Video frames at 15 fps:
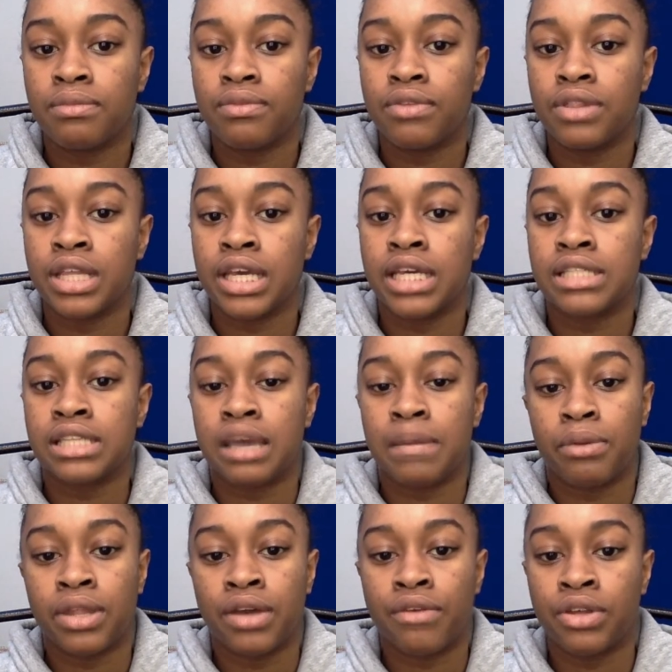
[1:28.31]
And the example
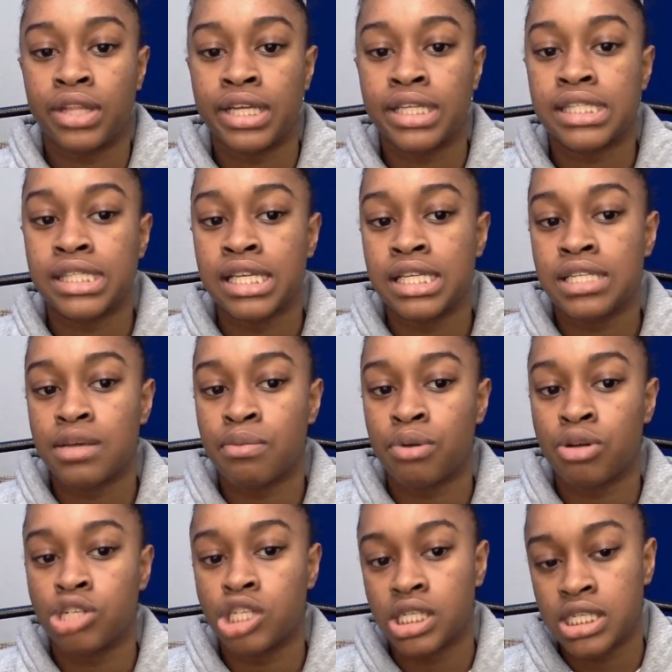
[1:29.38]
that relates this
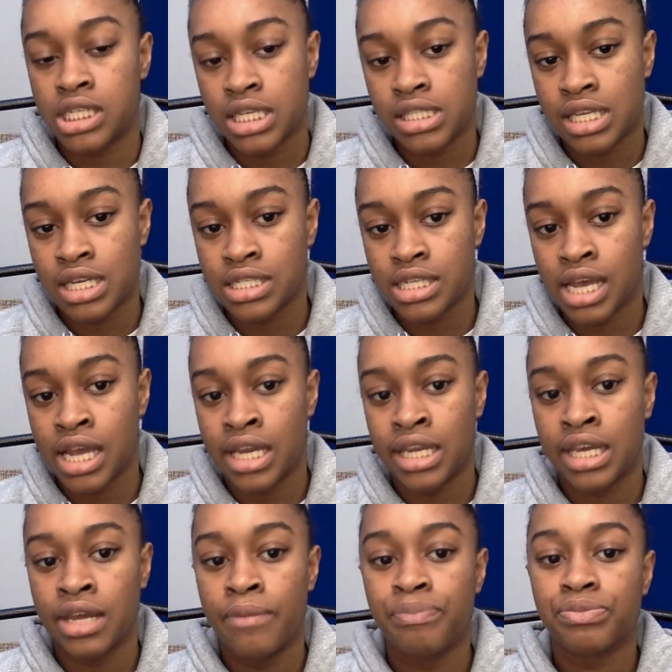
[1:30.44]
approach to test
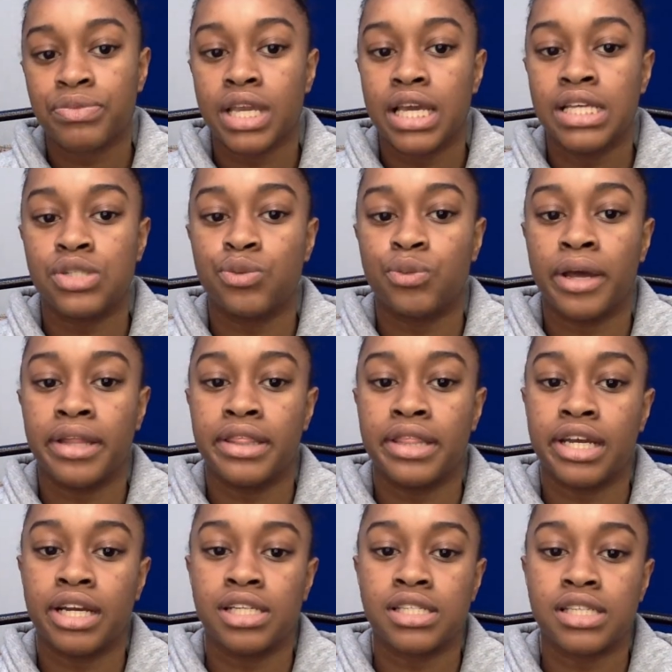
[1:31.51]
anxiety is when
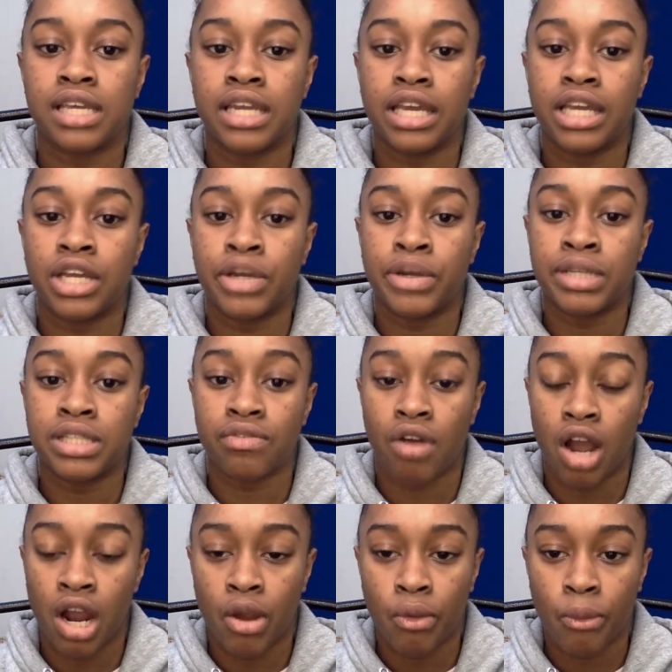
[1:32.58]
there's an increase of
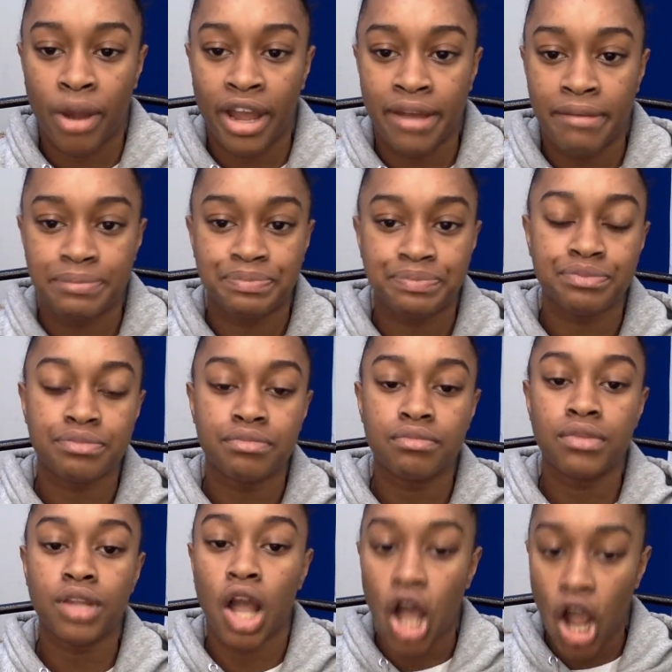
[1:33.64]
heart
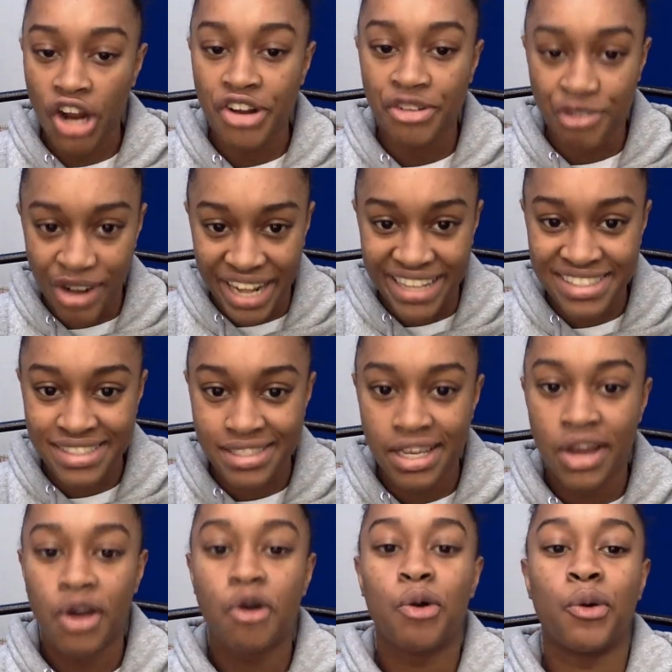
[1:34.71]
rates,
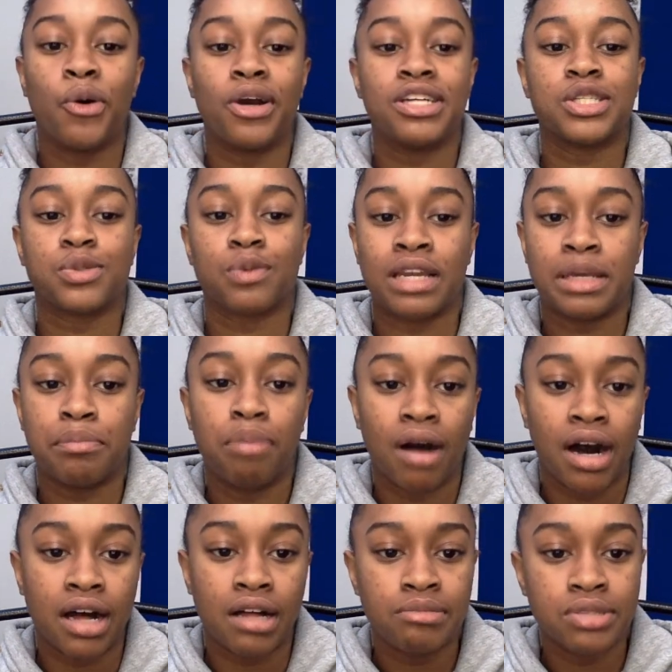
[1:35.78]
or sweaty
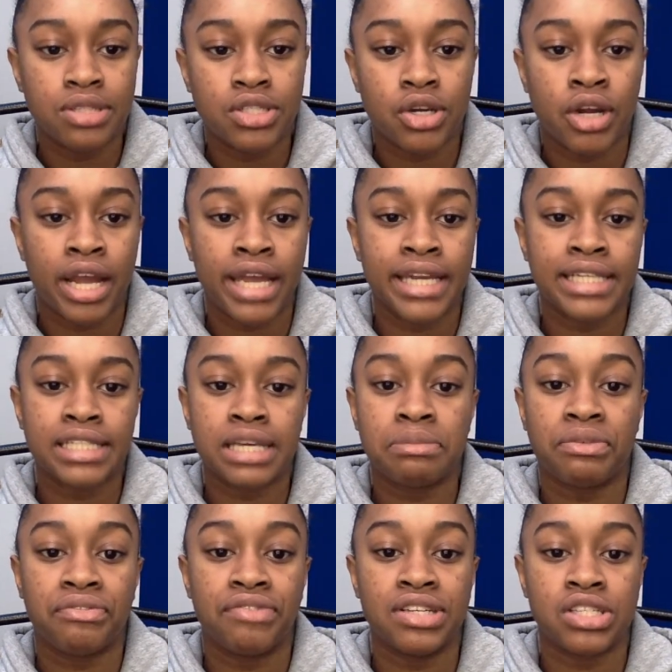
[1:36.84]
palms, or any type
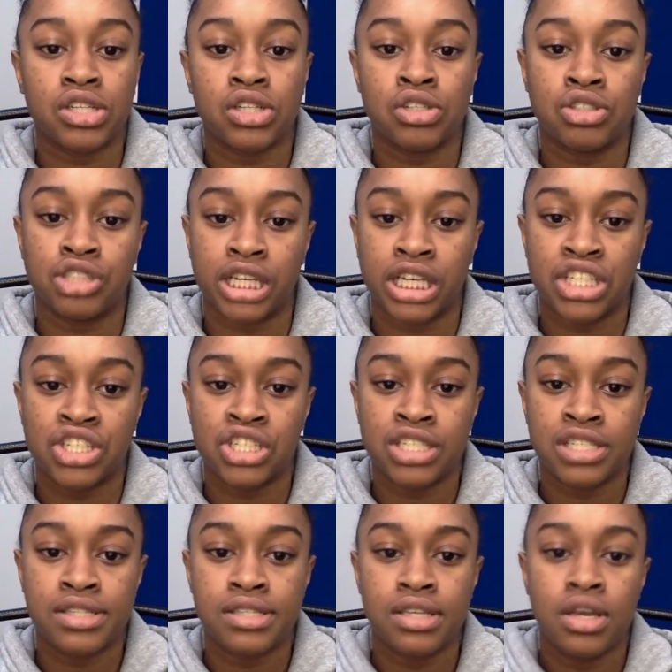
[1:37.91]
of physical
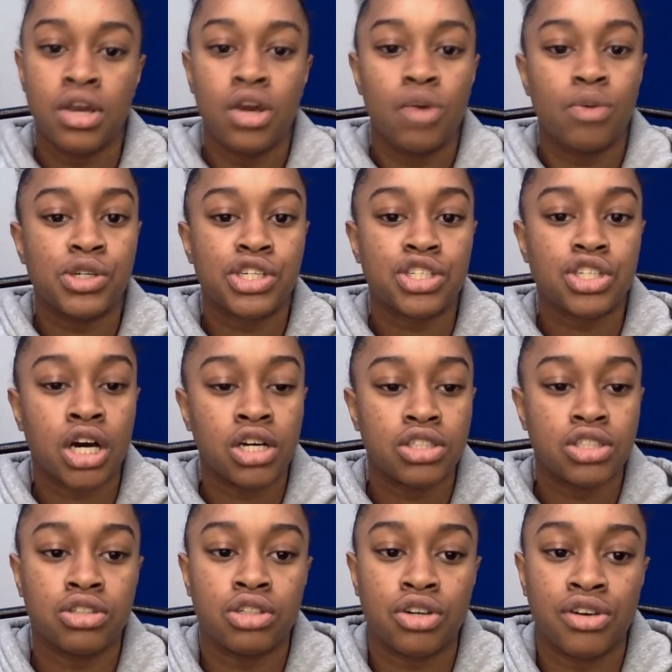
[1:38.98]
changes, which is
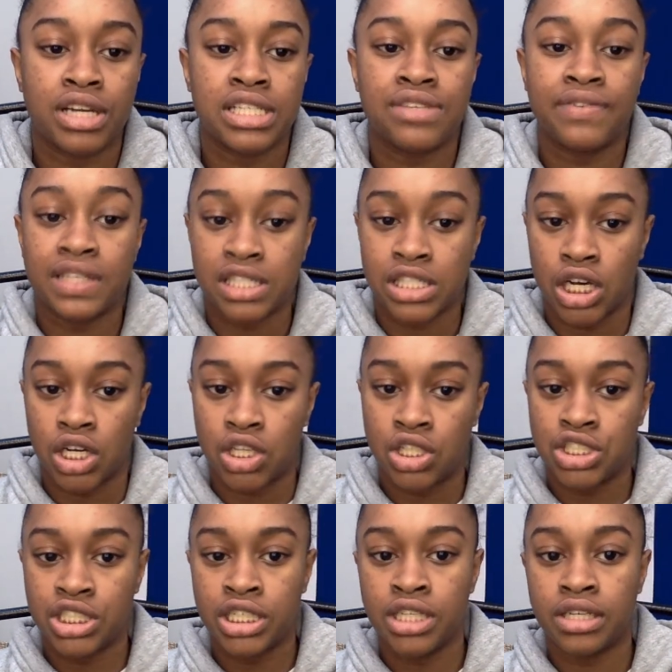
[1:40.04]
also known as
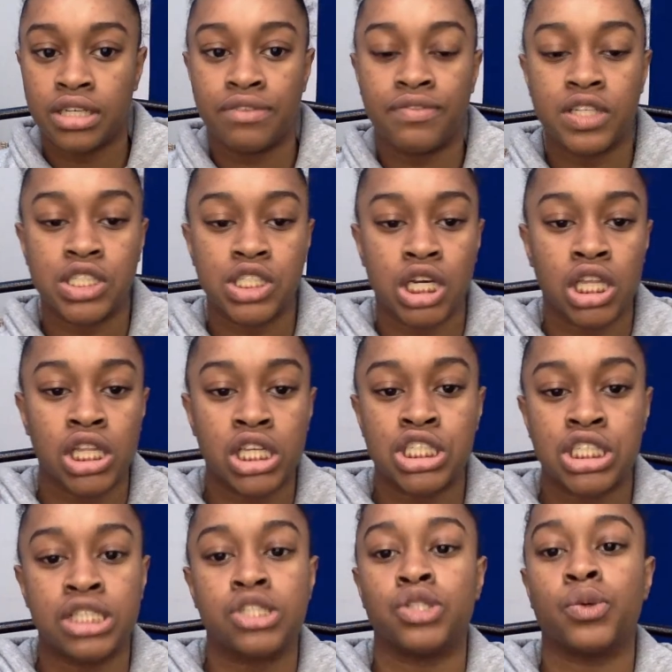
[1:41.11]
physiology, and
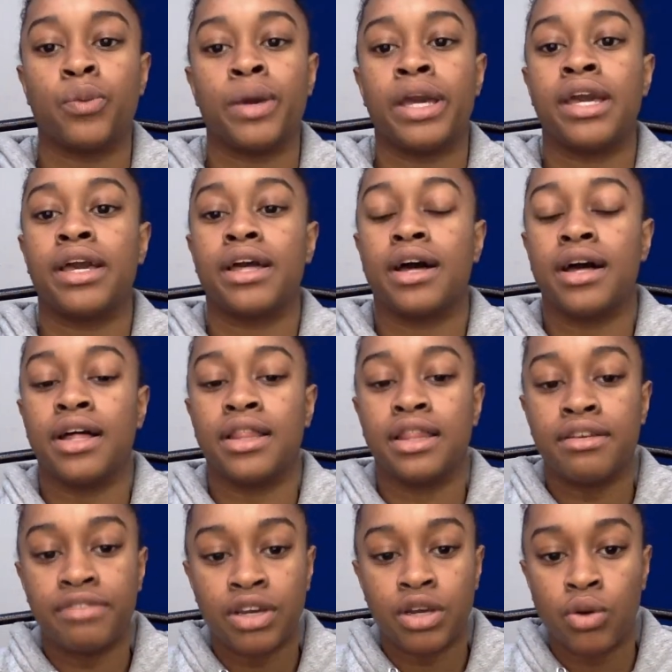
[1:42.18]
physiology is the way a
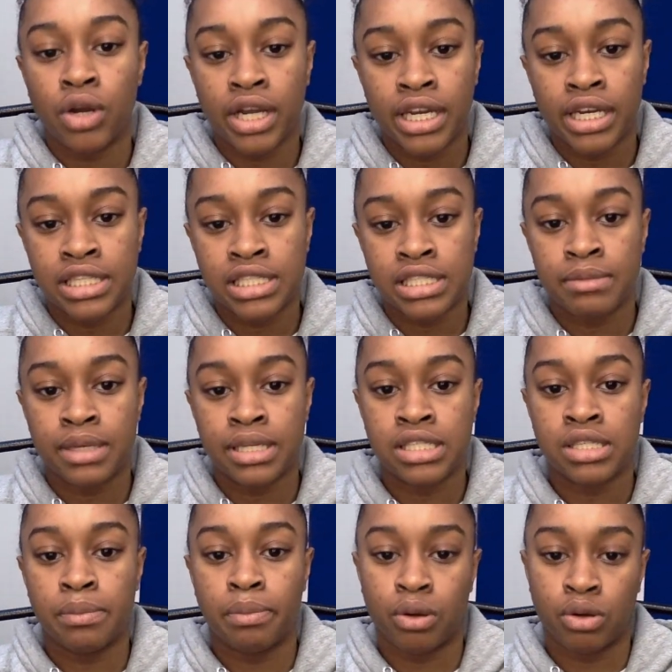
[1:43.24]
living organism is
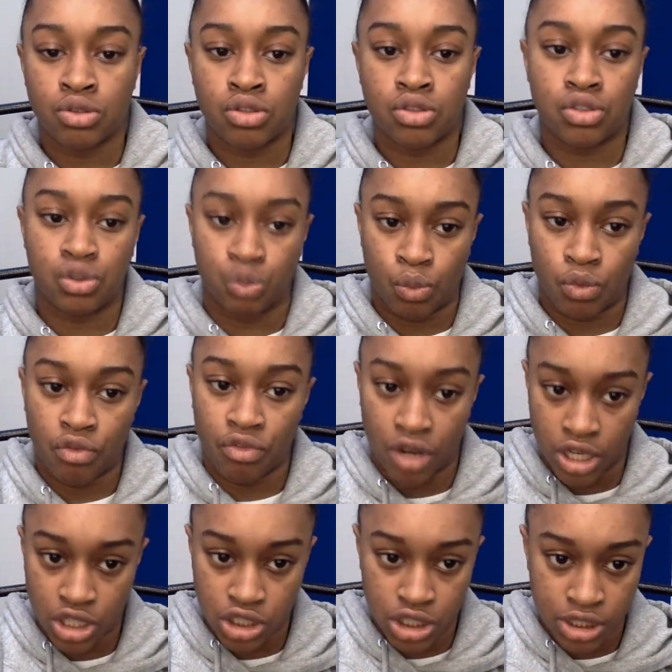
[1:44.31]
supposed to
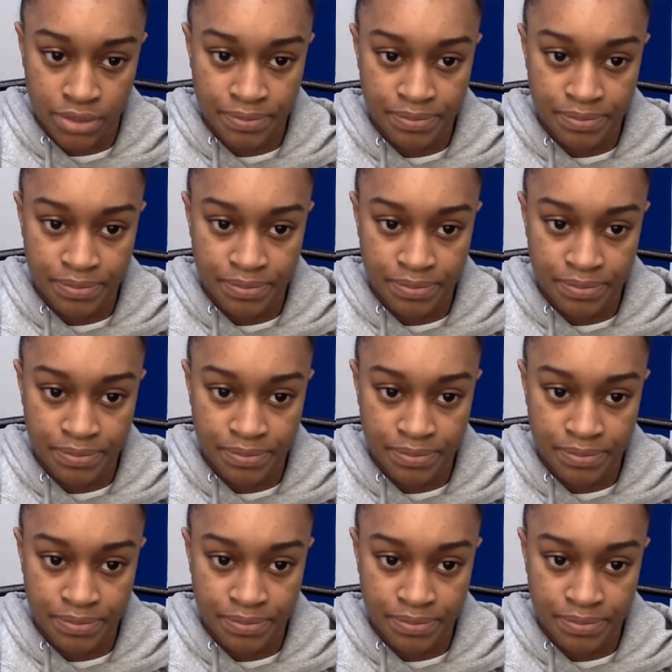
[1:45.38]
function.